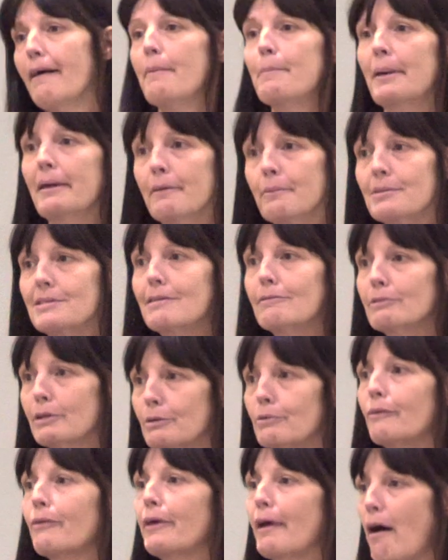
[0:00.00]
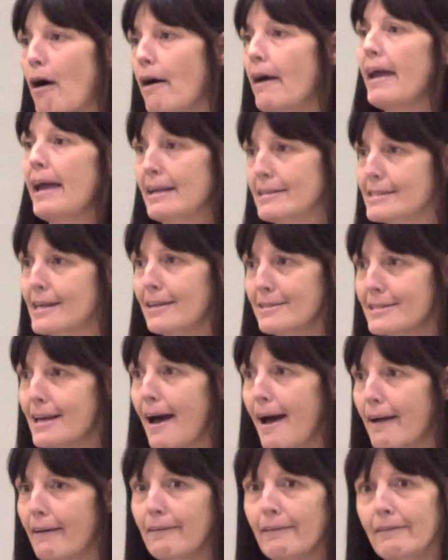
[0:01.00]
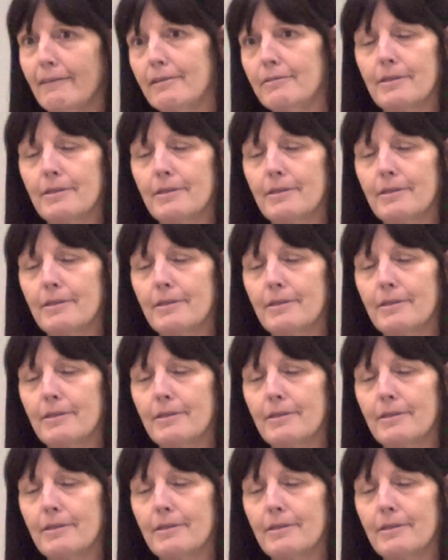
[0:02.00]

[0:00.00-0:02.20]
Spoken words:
I mean, it was literally all hands on deck.